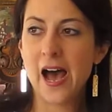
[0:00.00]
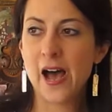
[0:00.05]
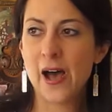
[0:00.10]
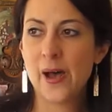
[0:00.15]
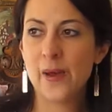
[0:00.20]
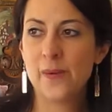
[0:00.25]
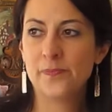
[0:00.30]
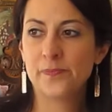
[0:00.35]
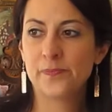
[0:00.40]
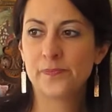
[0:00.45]

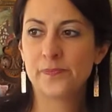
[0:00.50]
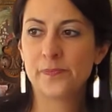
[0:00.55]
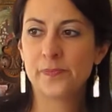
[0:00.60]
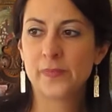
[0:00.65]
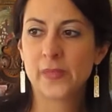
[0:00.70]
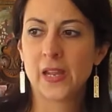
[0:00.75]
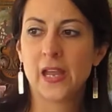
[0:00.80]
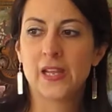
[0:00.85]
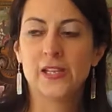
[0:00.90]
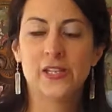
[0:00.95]
Um,
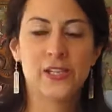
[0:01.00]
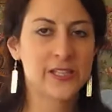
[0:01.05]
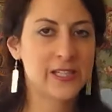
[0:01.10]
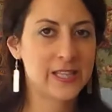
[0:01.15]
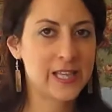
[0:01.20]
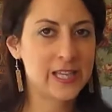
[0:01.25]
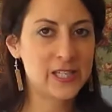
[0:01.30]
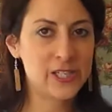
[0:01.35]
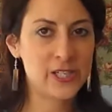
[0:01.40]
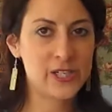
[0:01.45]
just to
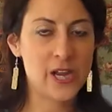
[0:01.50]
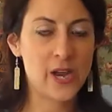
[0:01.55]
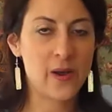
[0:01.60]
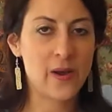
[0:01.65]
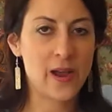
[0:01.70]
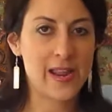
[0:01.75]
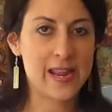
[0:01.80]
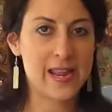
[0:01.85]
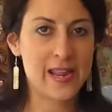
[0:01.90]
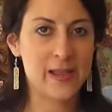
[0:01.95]
let you know,
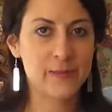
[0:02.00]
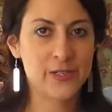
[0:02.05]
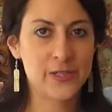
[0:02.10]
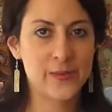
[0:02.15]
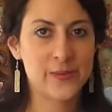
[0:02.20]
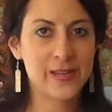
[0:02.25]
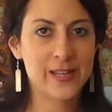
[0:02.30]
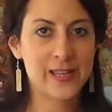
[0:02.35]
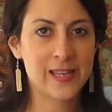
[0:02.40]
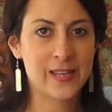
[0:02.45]
I am
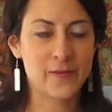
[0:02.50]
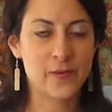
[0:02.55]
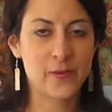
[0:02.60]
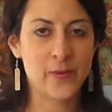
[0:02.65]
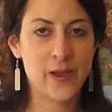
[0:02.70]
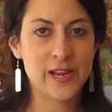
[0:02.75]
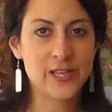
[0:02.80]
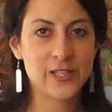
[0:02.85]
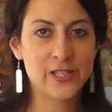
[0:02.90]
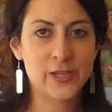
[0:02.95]
doing a
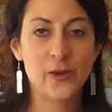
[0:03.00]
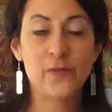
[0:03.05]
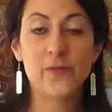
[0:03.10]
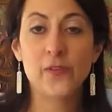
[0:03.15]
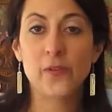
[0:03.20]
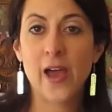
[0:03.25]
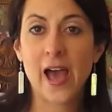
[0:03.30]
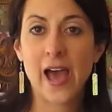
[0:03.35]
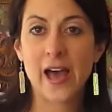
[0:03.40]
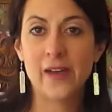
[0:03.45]
giveaway, so if you
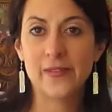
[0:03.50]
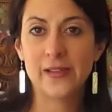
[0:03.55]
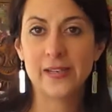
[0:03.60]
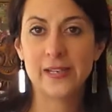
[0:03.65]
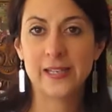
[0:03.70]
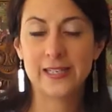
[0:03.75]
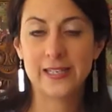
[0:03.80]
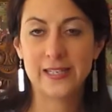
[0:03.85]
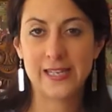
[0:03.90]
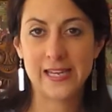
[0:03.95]
haven't
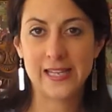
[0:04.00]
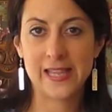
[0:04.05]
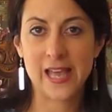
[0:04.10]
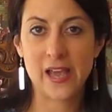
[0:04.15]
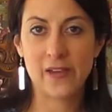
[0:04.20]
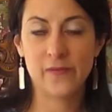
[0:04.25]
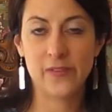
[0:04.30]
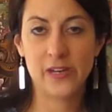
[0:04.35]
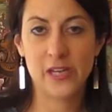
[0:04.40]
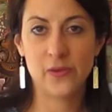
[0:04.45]
seen
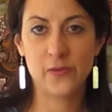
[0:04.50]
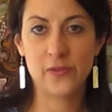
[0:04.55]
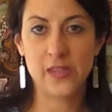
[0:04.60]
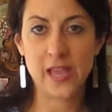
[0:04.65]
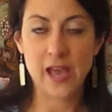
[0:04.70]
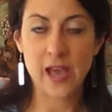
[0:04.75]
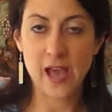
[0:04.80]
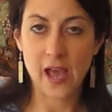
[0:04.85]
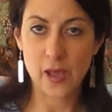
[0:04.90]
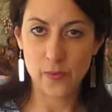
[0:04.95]
that video
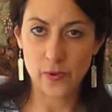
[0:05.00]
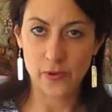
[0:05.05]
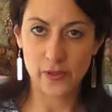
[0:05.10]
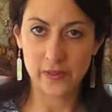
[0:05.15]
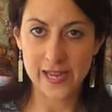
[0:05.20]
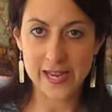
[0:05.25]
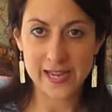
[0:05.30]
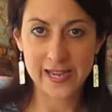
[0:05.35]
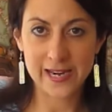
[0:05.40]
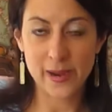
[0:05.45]
yet, I will
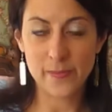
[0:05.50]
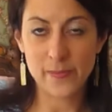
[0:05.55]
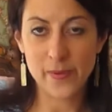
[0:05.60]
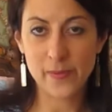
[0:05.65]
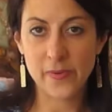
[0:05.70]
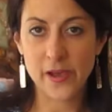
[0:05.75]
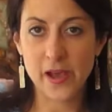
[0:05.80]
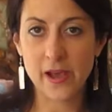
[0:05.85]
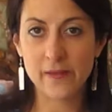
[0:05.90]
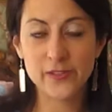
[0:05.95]
link it up
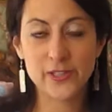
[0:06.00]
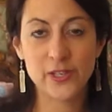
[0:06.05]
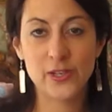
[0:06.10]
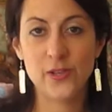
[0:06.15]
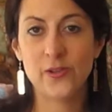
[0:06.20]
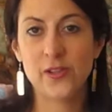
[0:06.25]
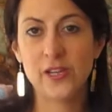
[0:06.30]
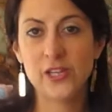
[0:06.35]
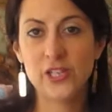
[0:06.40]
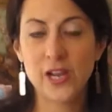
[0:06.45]
above so
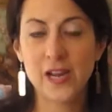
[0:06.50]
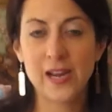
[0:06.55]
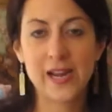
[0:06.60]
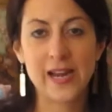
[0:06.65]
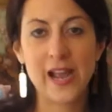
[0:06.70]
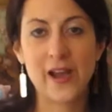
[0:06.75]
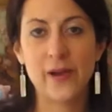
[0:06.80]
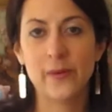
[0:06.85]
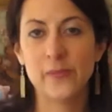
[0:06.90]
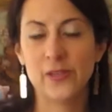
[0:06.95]
you can check it
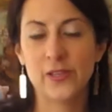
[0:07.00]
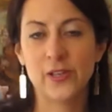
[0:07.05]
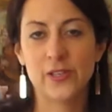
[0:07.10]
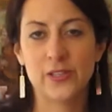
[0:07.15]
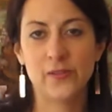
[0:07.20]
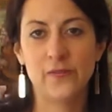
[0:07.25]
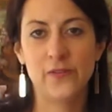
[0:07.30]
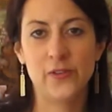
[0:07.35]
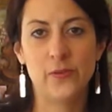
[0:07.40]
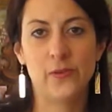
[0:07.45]
out, because
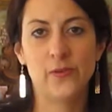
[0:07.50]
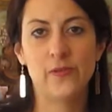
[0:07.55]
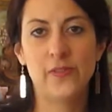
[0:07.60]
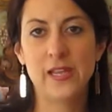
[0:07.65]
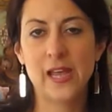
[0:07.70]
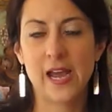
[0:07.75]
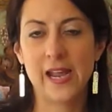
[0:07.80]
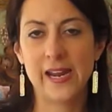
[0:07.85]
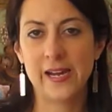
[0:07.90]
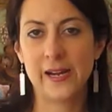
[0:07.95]
a few of
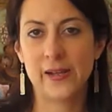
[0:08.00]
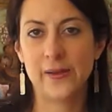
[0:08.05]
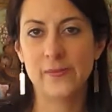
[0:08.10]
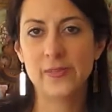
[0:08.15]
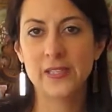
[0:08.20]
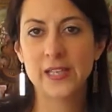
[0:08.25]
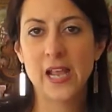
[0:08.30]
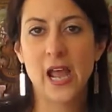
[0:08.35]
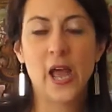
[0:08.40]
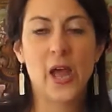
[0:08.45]
the
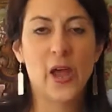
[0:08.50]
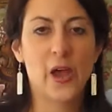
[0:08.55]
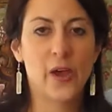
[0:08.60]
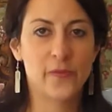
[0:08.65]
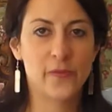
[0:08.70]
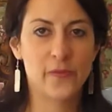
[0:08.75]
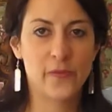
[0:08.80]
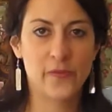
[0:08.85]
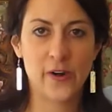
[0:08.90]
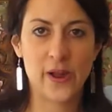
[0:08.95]
items
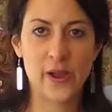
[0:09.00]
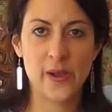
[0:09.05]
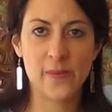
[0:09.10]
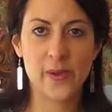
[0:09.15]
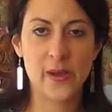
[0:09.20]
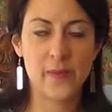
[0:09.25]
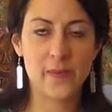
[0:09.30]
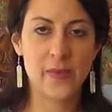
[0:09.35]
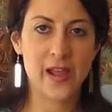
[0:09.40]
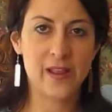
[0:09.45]
from
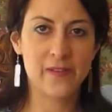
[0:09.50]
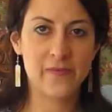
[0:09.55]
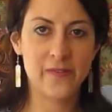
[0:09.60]
my